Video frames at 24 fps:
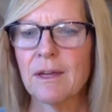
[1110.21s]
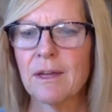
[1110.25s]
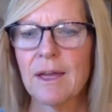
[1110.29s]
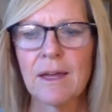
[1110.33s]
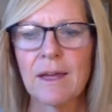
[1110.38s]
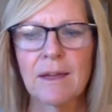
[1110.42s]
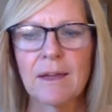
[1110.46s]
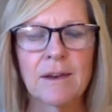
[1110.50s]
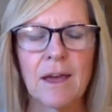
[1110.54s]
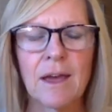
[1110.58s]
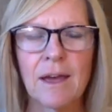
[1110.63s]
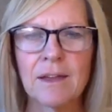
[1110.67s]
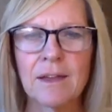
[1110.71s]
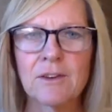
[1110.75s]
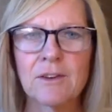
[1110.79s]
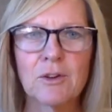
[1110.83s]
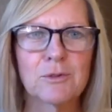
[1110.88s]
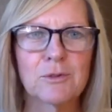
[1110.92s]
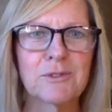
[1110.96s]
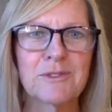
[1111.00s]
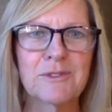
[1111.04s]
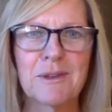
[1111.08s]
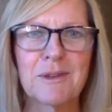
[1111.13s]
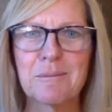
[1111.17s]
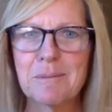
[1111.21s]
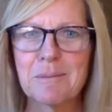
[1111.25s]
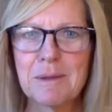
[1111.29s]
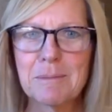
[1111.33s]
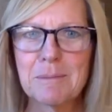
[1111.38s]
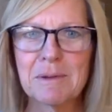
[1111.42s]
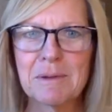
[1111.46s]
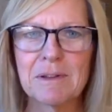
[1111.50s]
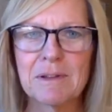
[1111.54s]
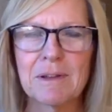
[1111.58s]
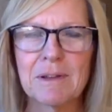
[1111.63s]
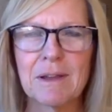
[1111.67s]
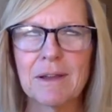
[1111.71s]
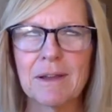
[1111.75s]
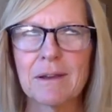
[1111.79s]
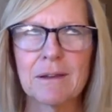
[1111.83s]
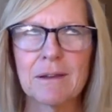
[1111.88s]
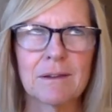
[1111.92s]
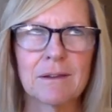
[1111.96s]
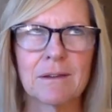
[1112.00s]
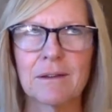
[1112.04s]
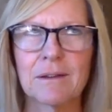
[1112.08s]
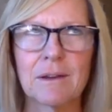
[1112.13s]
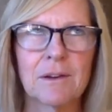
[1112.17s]
And I know some people are like,
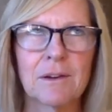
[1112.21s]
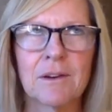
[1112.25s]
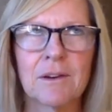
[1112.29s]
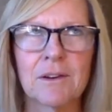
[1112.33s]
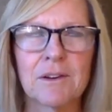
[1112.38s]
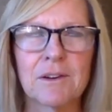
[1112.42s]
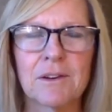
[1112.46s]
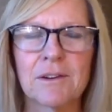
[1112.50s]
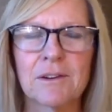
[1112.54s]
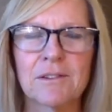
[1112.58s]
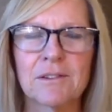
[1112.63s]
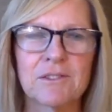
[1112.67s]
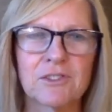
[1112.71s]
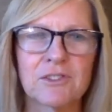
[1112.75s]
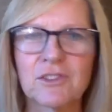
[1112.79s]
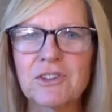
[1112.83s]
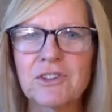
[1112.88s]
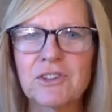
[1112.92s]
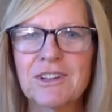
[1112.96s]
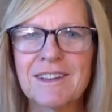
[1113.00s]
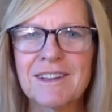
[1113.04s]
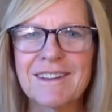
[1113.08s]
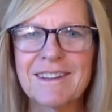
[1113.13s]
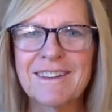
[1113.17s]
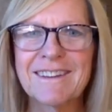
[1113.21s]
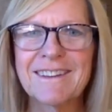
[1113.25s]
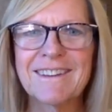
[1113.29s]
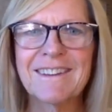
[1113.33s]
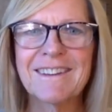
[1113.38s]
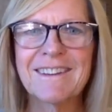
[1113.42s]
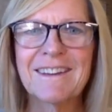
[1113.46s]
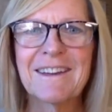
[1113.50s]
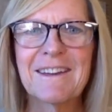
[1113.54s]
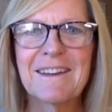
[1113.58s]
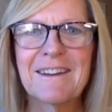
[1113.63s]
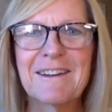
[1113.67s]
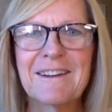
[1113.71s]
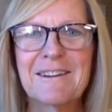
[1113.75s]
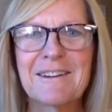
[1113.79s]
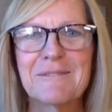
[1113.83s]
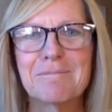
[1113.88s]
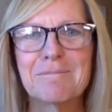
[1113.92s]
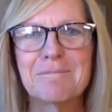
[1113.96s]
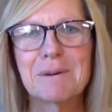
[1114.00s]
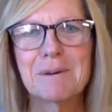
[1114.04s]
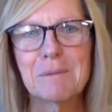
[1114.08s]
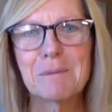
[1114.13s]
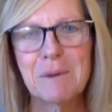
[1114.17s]
oh, journaling.
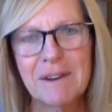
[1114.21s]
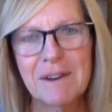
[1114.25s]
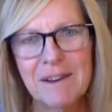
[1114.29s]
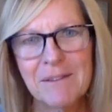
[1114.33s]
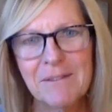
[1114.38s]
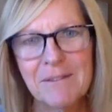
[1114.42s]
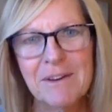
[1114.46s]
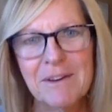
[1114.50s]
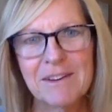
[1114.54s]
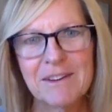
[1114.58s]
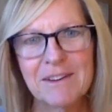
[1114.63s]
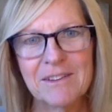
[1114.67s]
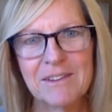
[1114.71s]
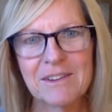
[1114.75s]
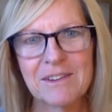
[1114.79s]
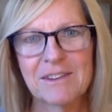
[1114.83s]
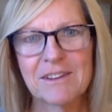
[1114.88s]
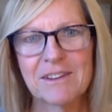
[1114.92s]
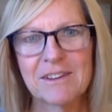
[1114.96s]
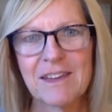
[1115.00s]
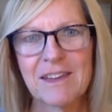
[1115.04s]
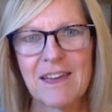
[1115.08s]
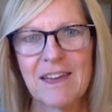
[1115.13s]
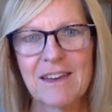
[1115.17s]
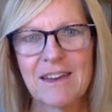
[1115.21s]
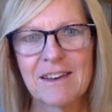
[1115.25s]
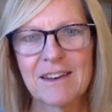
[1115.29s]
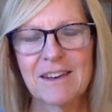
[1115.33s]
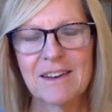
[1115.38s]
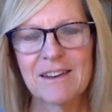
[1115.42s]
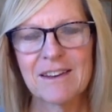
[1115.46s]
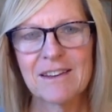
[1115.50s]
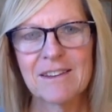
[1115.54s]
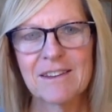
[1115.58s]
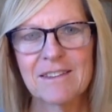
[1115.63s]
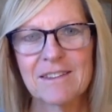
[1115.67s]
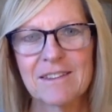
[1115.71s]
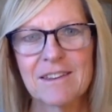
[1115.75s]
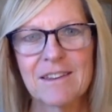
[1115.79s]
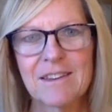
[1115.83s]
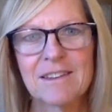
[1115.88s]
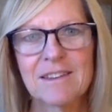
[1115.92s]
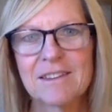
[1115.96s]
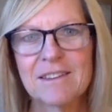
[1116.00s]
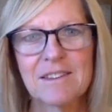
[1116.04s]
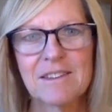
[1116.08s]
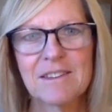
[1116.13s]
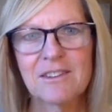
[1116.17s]
But what I want you to look at it is,
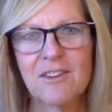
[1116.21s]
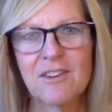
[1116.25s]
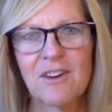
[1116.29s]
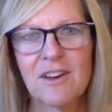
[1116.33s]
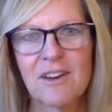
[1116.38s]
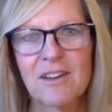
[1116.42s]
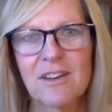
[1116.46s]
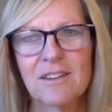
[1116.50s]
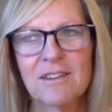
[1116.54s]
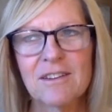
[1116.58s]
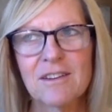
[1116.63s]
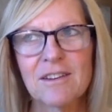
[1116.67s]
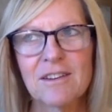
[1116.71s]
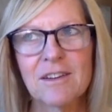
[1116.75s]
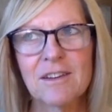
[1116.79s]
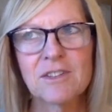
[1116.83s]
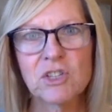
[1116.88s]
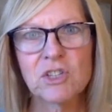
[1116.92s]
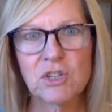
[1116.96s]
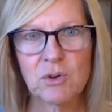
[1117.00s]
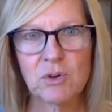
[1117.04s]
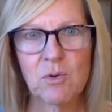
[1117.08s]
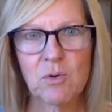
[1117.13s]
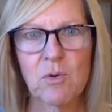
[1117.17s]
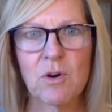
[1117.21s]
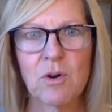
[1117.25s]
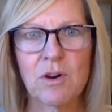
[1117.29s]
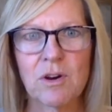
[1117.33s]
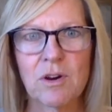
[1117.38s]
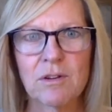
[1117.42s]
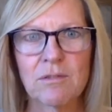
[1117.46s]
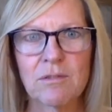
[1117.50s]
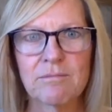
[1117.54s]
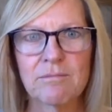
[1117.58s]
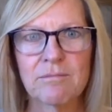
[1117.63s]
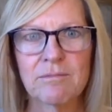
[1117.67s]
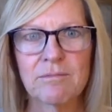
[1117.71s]
it's not a chore.